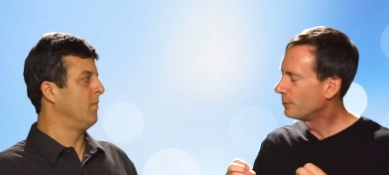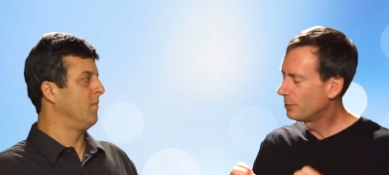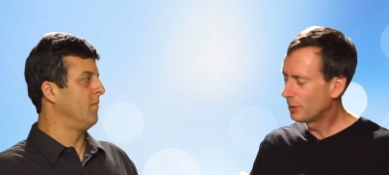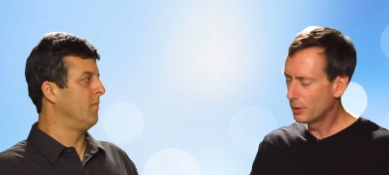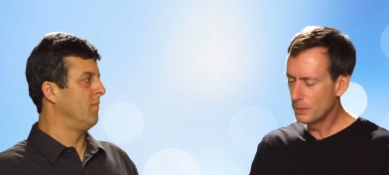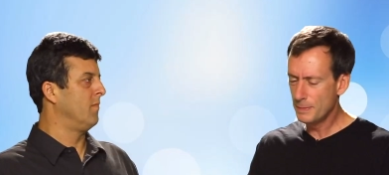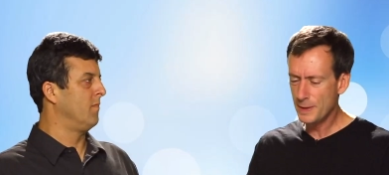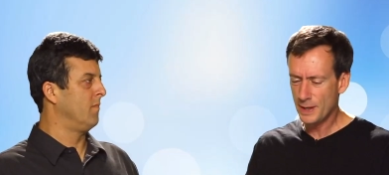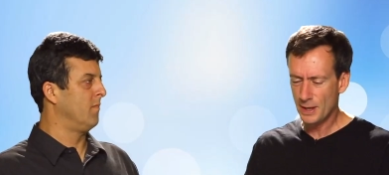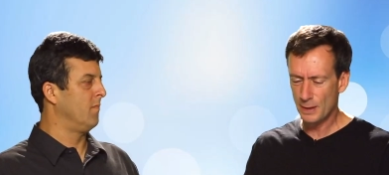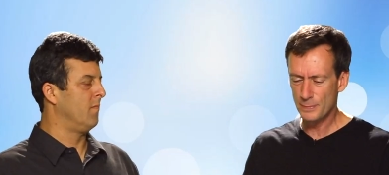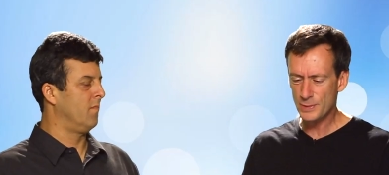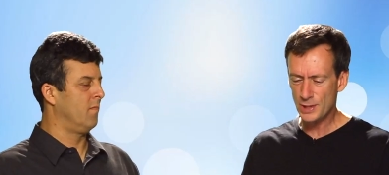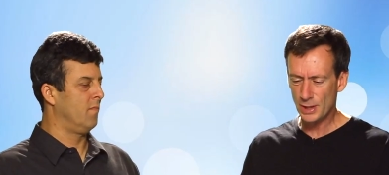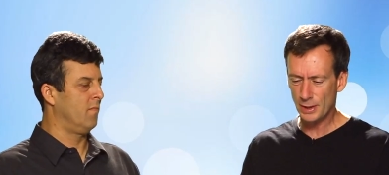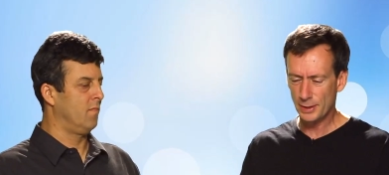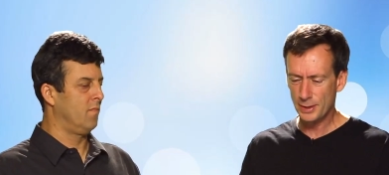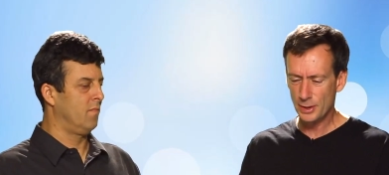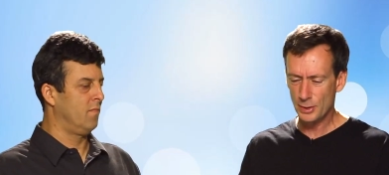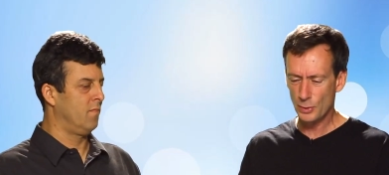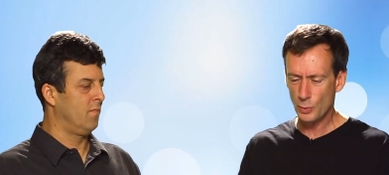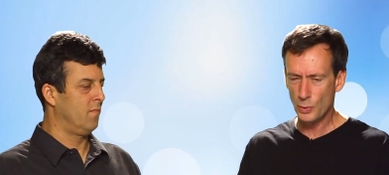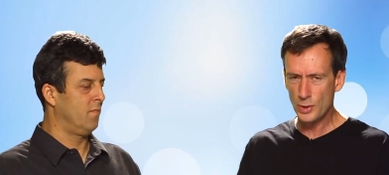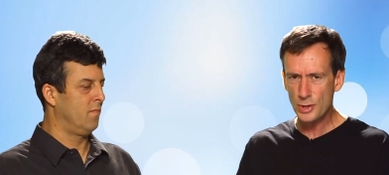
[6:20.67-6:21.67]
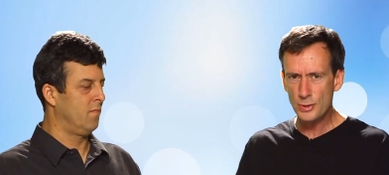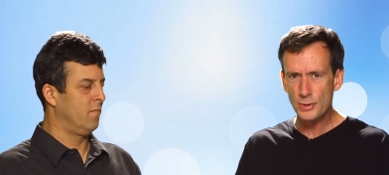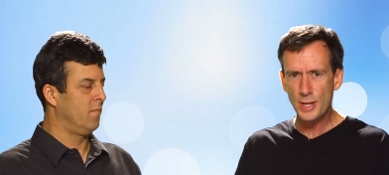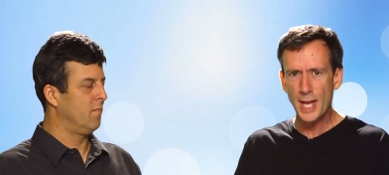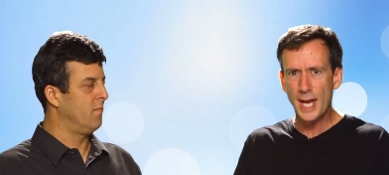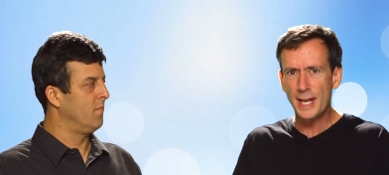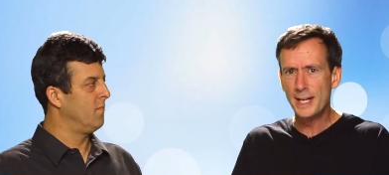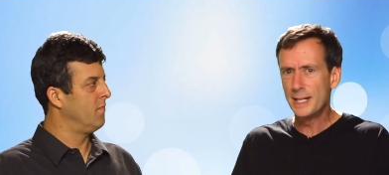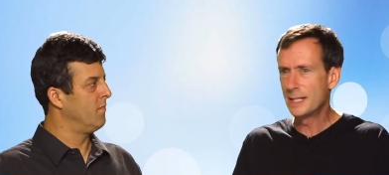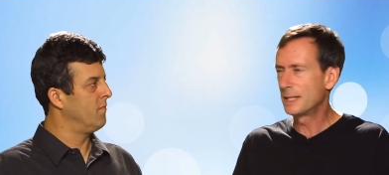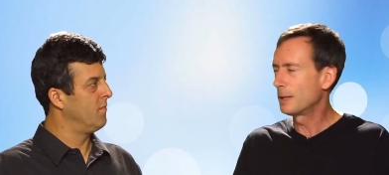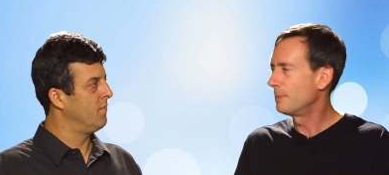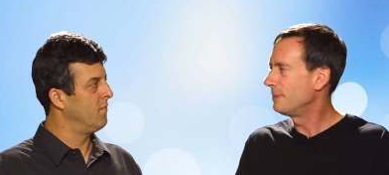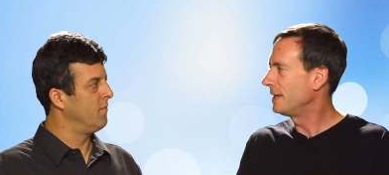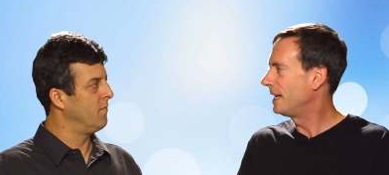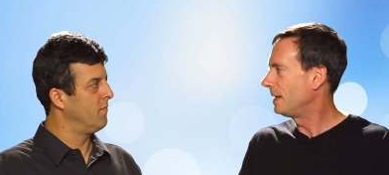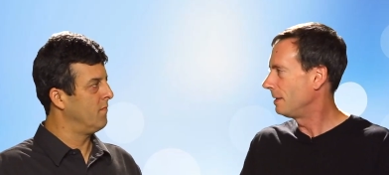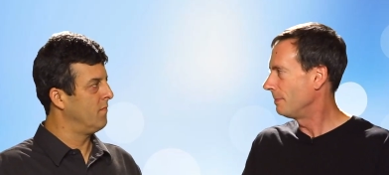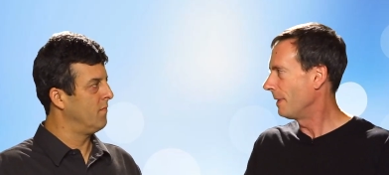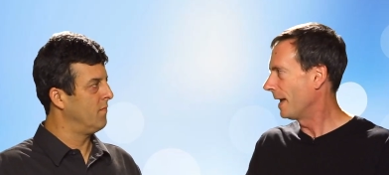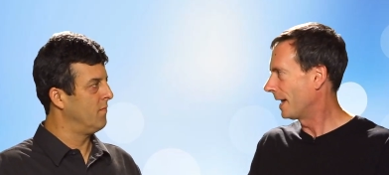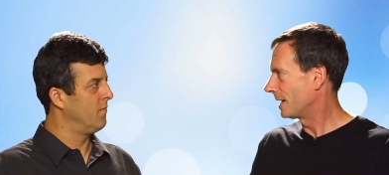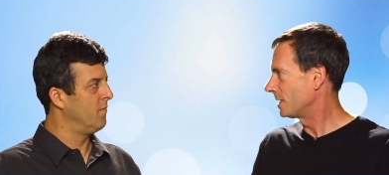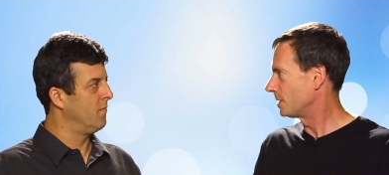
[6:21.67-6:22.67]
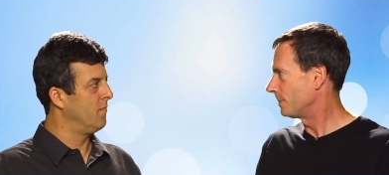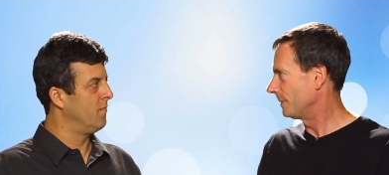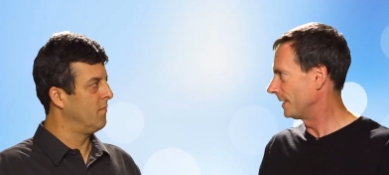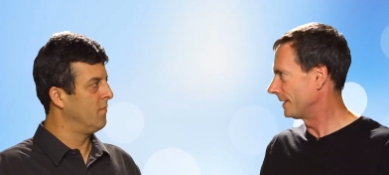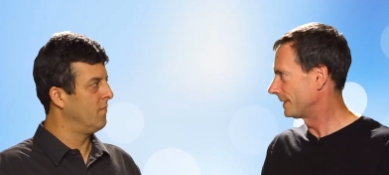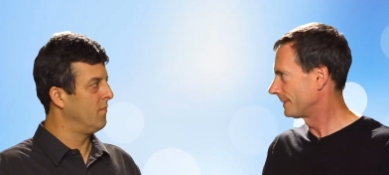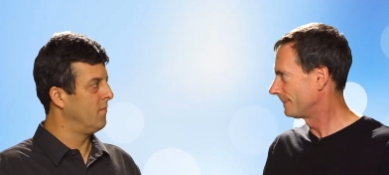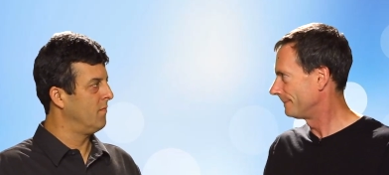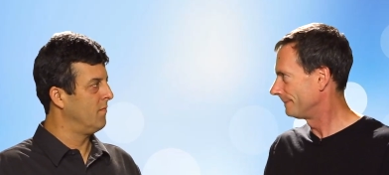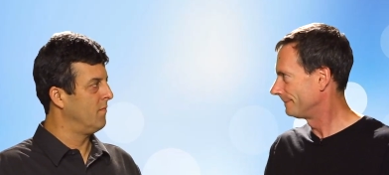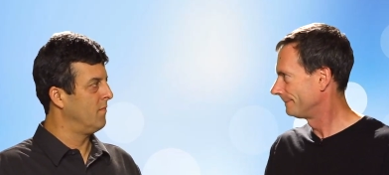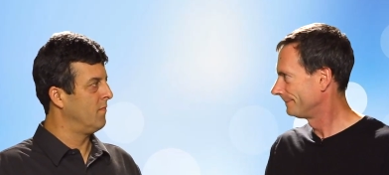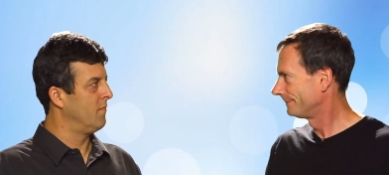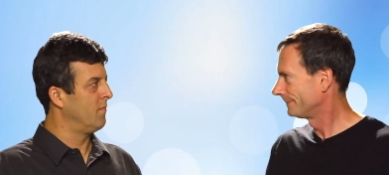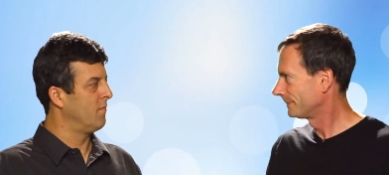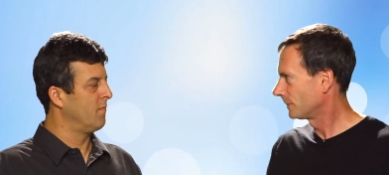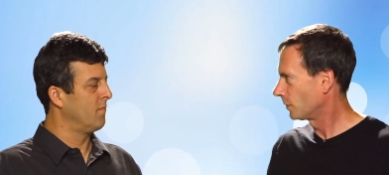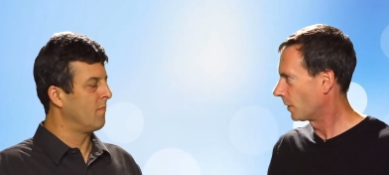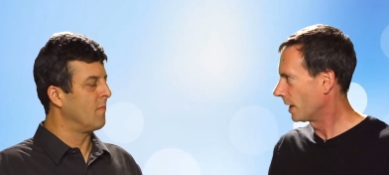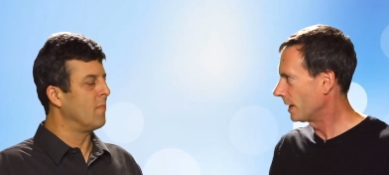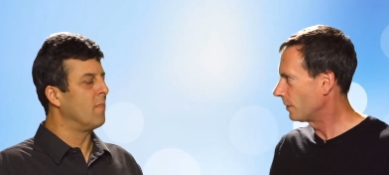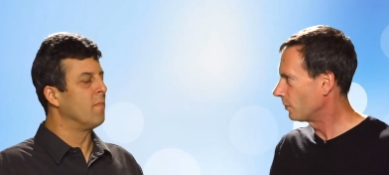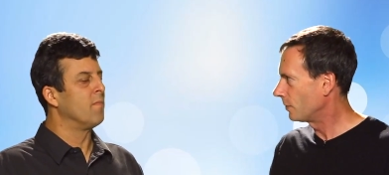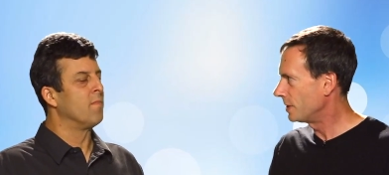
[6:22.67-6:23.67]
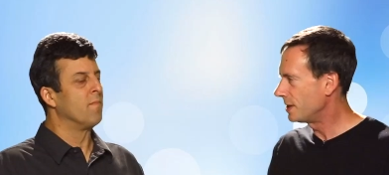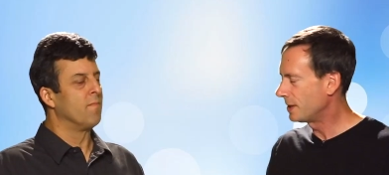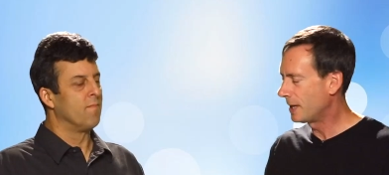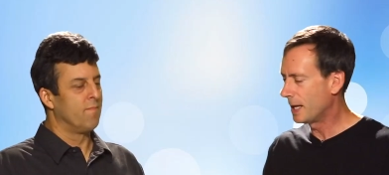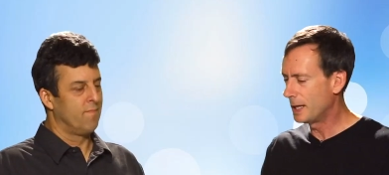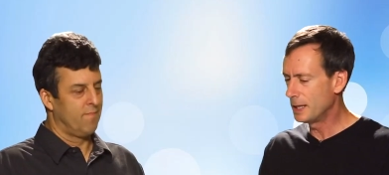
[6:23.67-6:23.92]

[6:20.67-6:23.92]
Speaker 1: it really becomes clear when you get into media management right? When you